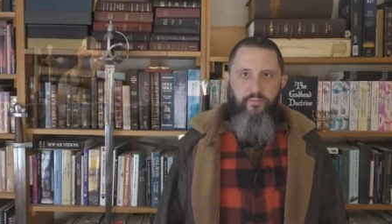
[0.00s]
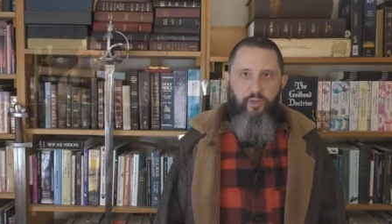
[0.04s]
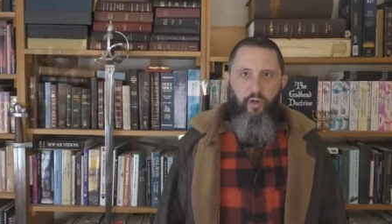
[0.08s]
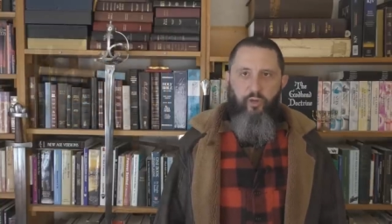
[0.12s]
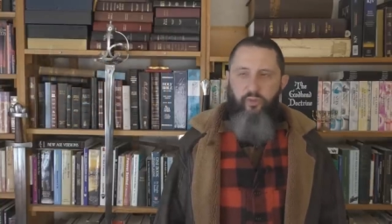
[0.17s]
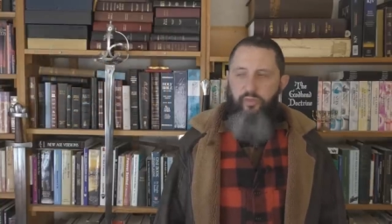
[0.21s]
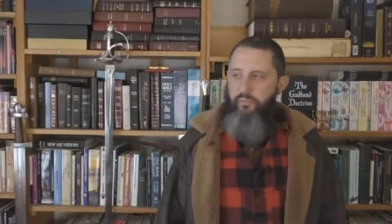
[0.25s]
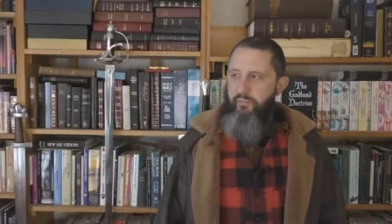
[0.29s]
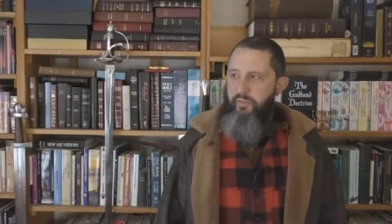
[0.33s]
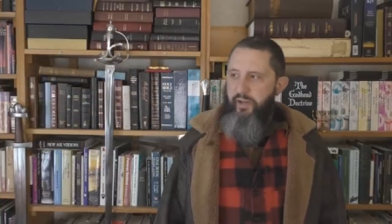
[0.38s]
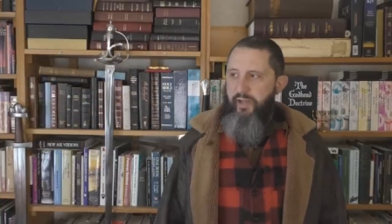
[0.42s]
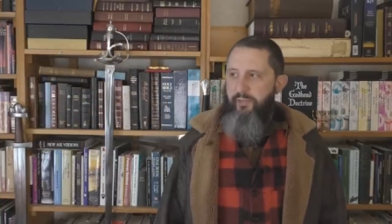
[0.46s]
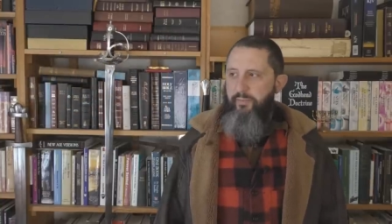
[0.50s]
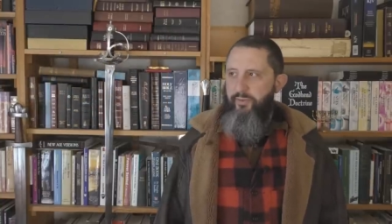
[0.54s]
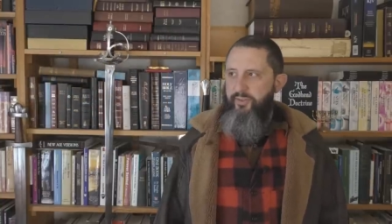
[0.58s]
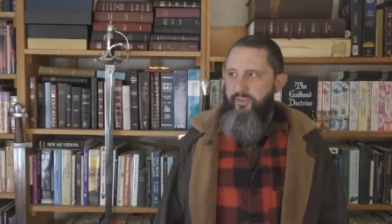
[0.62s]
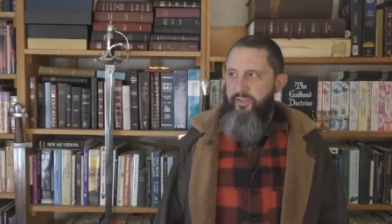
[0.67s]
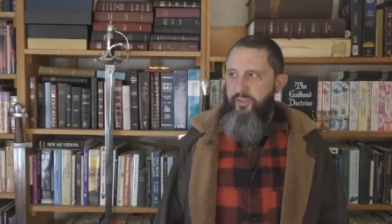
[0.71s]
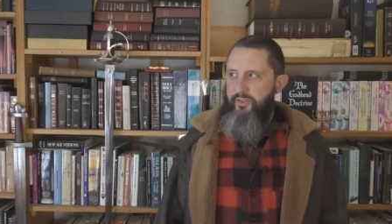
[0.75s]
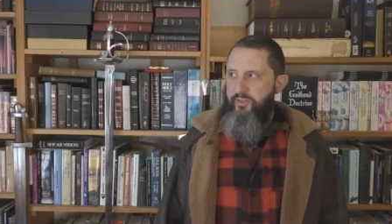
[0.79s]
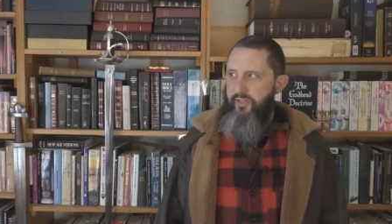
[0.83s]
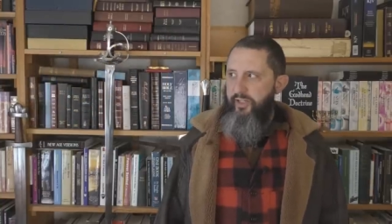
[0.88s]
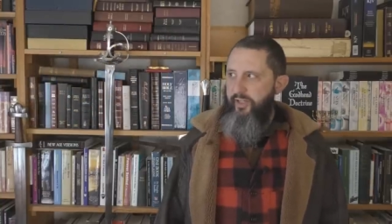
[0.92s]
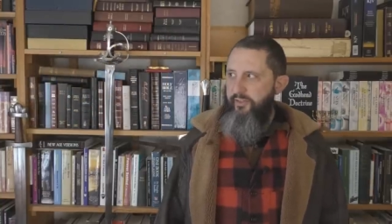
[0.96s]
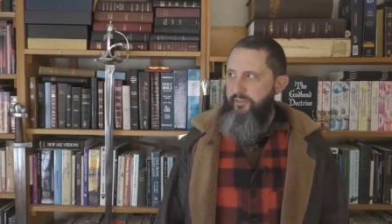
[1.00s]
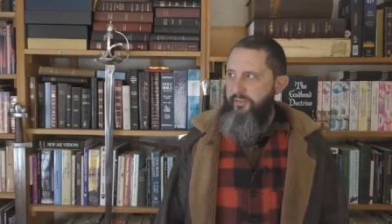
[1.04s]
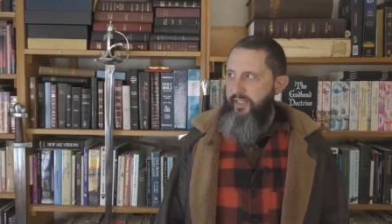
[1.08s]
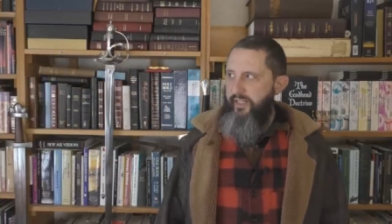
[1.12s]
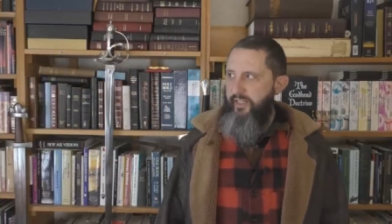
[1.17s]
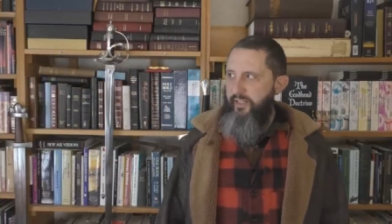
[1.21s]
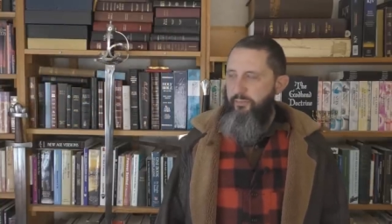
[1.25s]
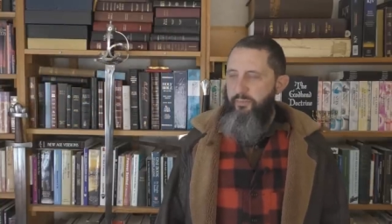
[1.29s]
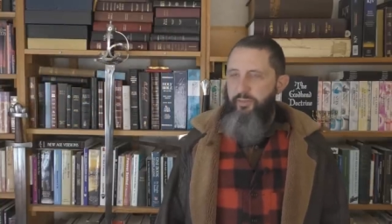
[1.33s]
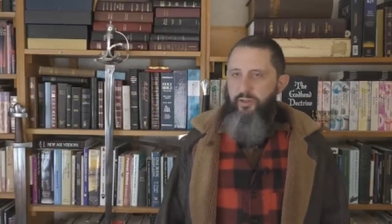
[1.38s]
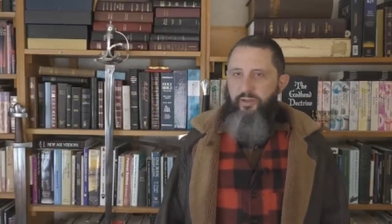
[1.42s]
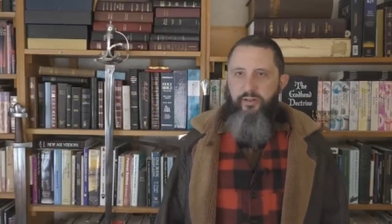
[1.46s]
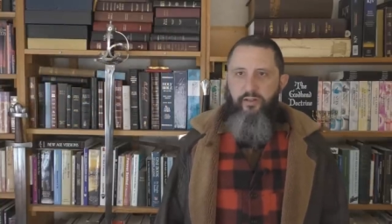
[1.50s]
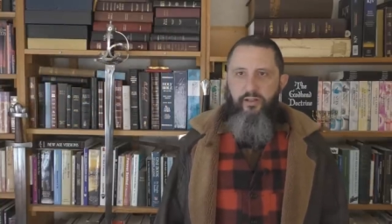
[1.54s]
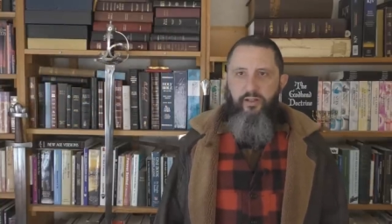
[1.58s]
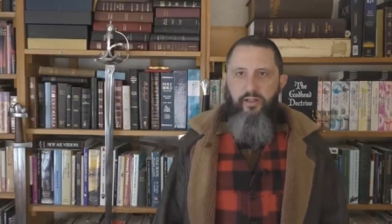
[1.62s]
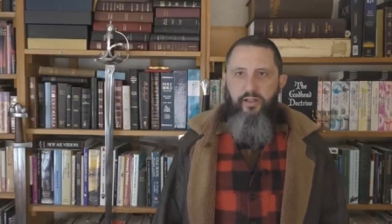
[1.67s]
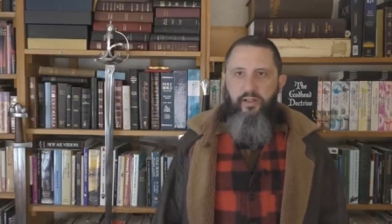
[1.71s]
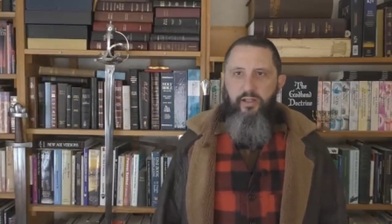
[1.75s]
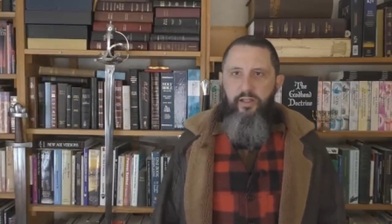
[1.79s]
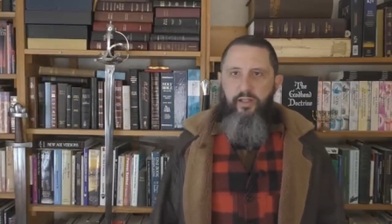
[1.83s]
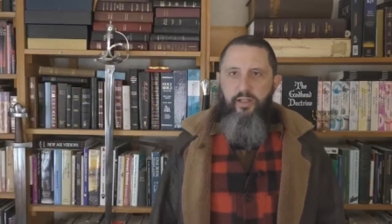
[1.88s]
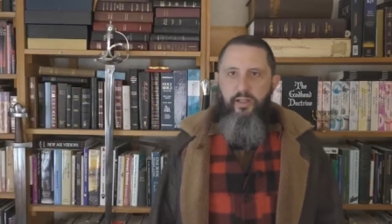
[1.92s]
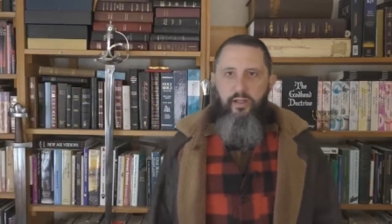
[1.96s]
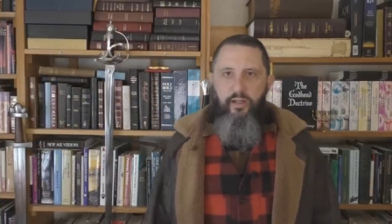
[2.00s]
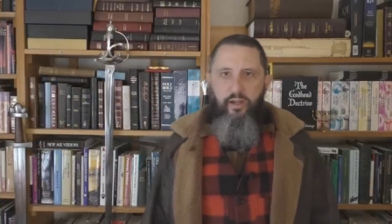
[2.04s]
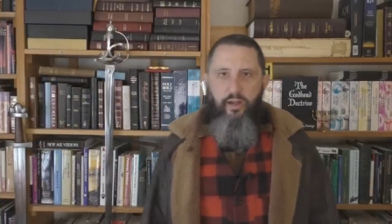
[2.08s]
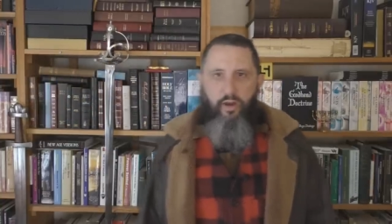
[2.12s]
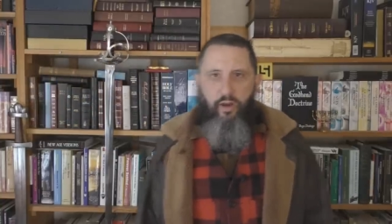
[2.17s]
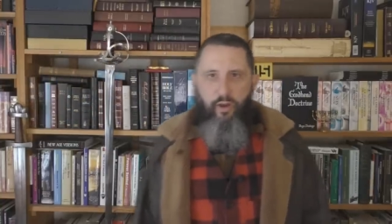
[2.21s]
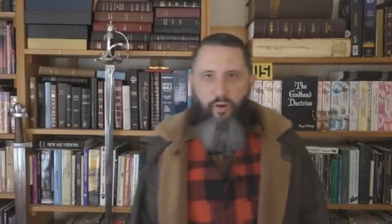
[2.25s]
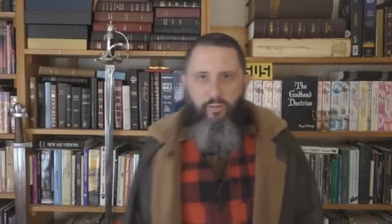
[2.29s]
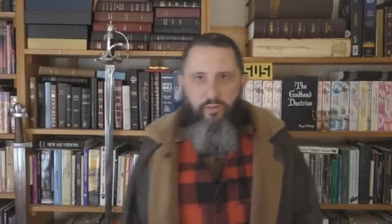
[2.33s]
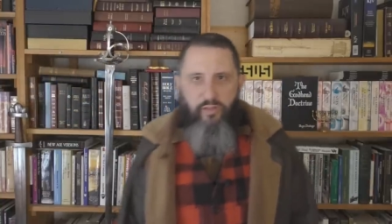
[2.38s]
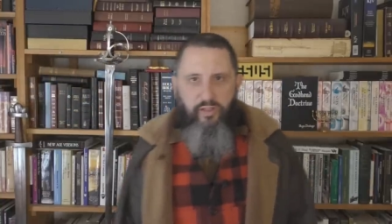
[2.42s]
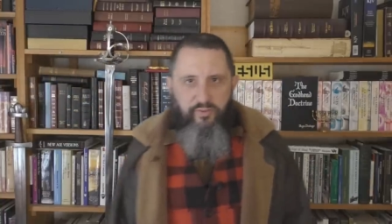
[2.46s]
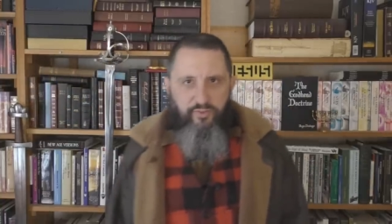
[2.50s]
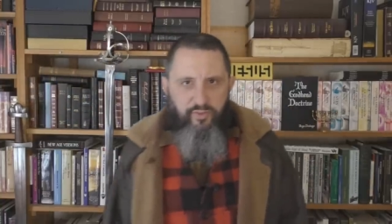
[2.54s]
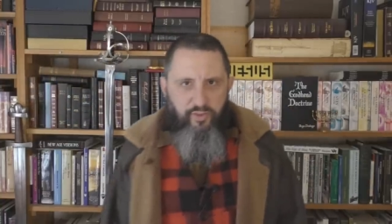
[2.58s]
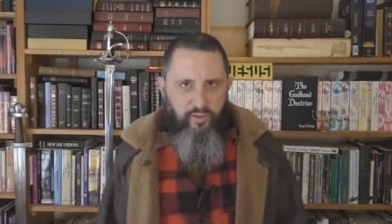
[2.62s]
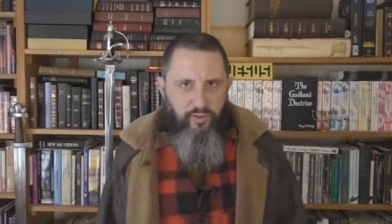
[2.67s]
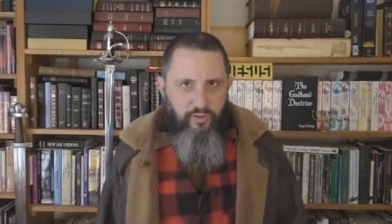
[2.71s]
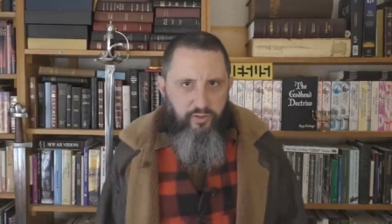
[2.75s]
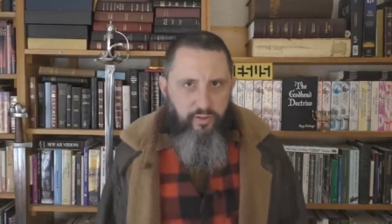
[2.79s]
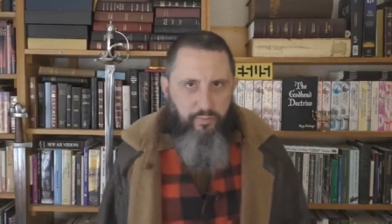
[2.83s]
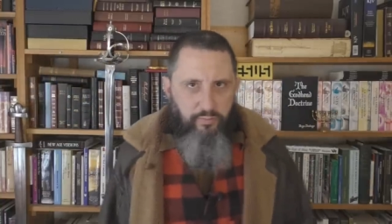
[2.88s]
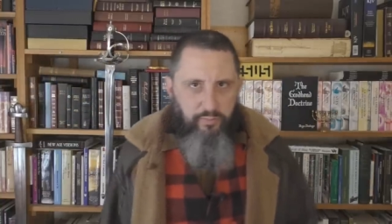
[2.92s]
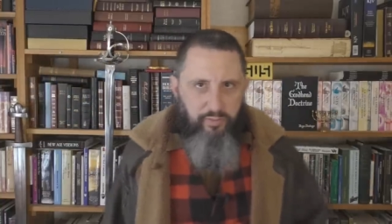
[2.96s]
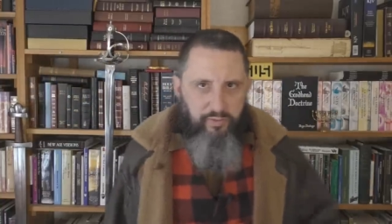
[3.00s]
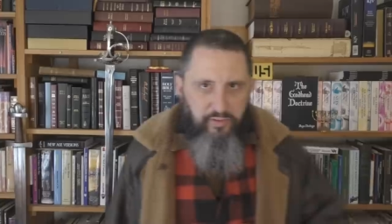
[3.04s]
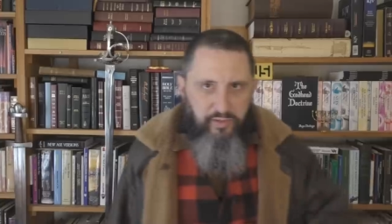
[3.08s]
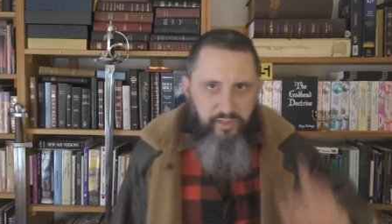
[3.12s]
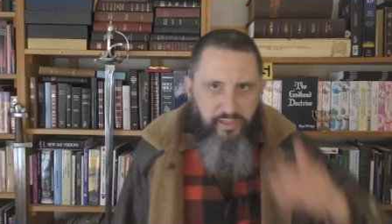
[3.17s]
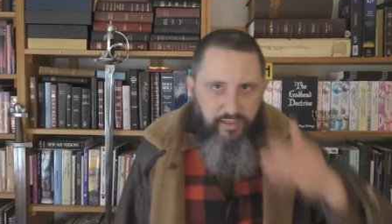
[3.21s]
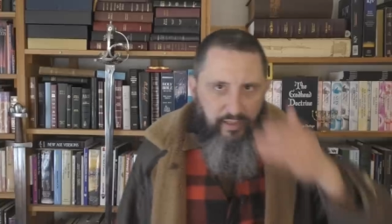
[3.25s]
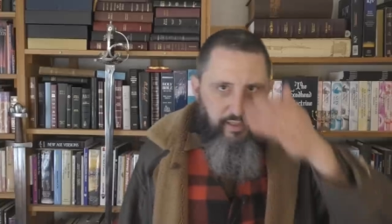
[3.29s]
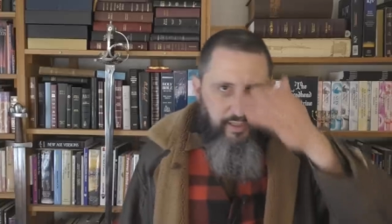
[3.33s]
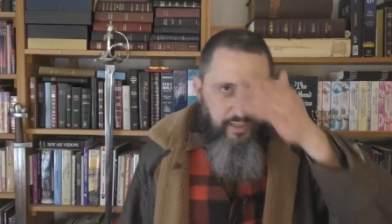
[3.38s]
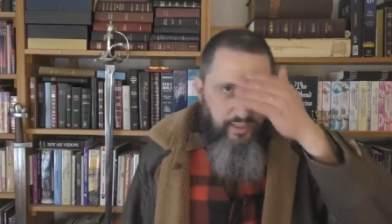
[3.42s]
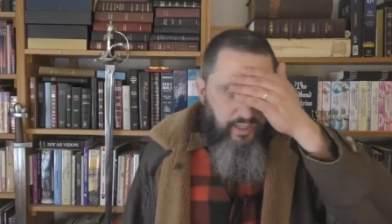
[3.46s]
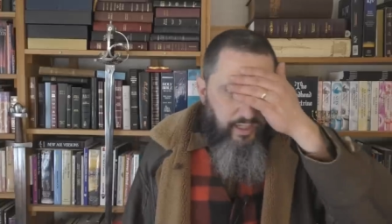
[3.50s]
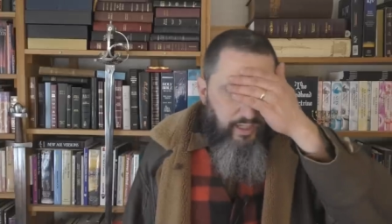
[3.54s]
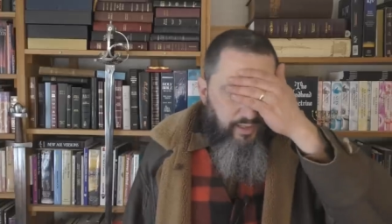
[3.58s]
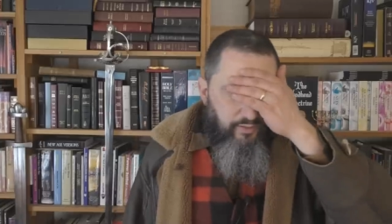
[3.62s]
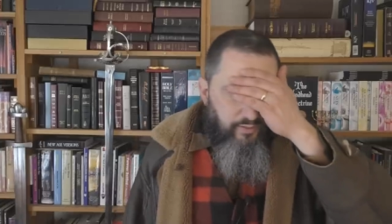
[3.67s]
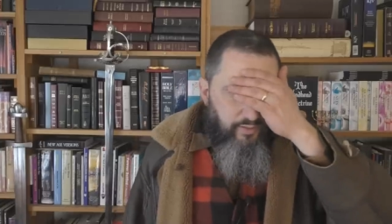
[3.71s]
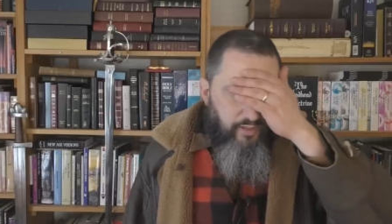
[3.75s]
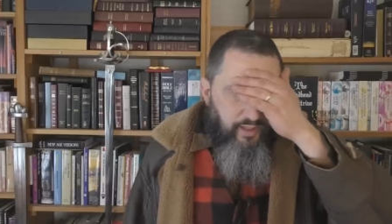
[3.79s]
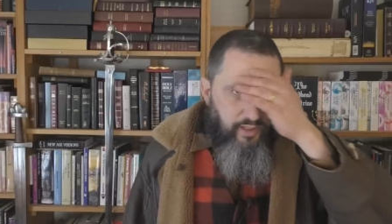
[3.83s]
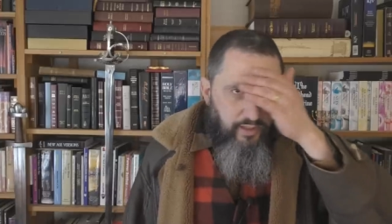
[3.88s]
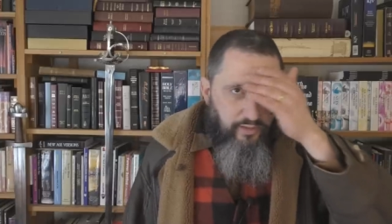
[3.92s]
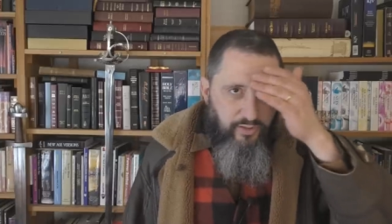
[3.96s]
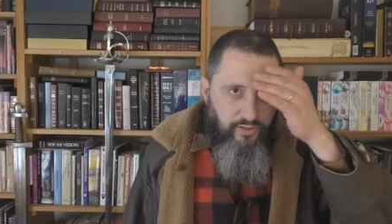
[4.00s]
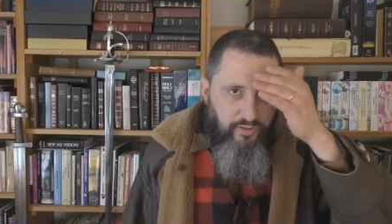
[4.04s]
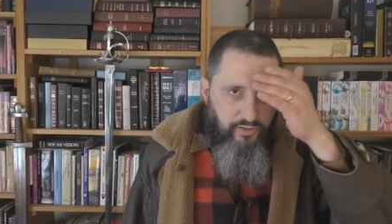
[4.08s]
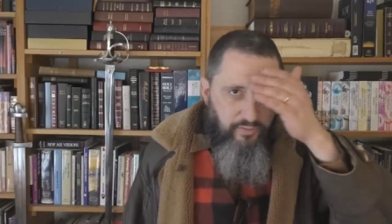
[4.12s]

Oh, the Bible's such an outdated book. Only if you're completely ignorant and